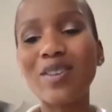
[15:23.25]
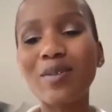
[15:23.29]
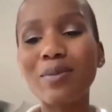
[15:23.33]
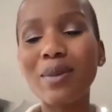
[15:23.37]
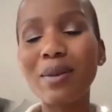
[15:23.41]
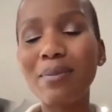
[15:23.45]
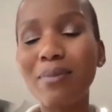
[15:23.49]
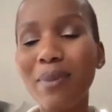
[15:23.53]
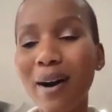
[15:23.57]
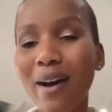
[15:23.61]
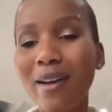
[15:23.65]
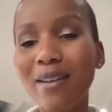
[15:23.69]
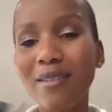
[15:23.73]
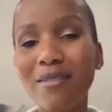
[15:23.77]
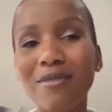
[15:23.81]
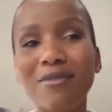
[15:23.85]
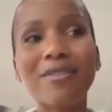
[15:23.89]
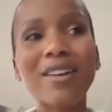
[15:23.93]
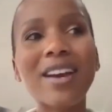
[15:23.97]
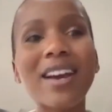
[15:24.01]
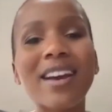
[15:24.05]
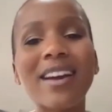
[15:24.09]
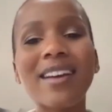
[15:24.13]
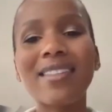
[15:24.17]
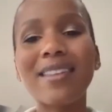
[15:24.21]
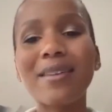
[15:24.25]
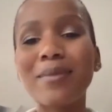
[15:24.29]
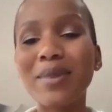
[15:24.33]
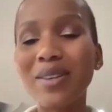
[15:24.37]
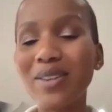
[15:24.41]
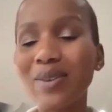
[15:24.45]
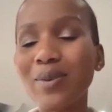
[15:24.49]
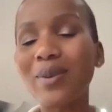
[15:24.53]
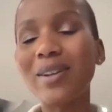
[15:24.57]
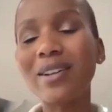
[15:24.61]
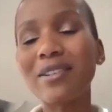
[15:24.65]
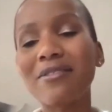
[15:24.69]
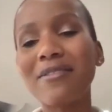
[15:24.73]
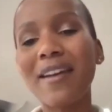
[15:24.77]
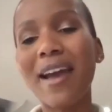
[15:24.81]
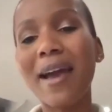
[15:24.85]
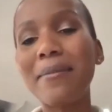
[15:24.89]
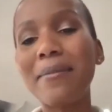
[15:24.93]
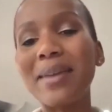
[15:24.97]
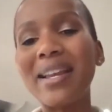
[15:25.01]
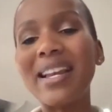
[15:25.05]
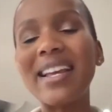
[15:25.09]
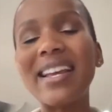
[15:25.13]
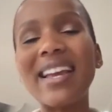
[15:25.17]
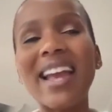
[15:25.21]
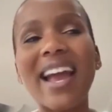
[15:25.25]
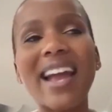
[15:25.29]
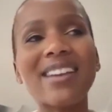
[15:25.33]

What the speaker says: to be part of the Miss World family